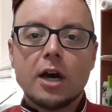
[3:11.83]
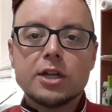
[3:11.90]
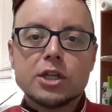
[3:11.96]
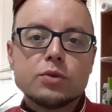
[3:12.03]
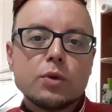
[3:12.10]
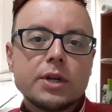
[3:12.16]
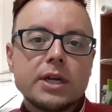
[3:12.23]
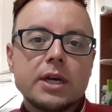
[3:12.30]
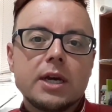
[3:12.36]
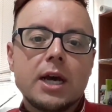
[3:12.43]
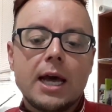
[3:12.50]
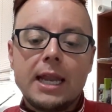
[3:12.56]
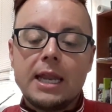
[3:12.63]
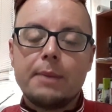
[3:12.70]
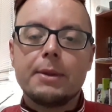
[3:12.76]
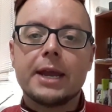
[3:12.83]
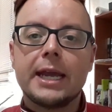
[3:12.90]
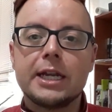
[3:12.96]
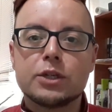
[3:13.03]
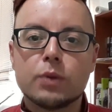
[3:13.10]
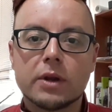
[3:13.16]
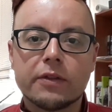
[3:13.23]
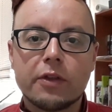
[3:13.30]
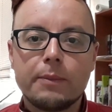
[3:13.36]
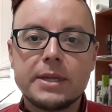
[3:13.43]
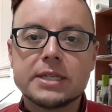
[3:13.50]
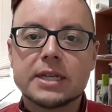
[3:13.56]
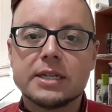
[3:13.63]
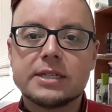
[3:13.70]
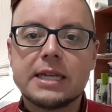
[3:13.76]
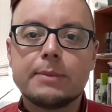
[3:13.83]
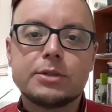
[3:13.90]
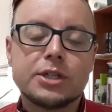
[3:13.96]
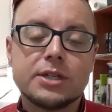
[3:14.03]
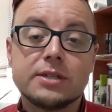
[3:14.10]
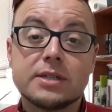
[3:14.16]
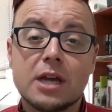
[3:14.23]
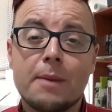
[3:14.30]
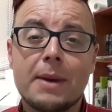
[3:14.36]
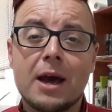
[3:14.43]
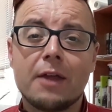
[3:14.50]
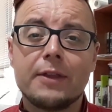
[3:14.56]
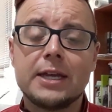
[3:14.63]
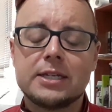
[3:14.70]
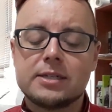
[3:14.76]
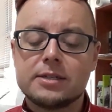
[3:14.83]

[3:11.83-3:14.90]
I just wanna eliminate one of the misconceptions about this.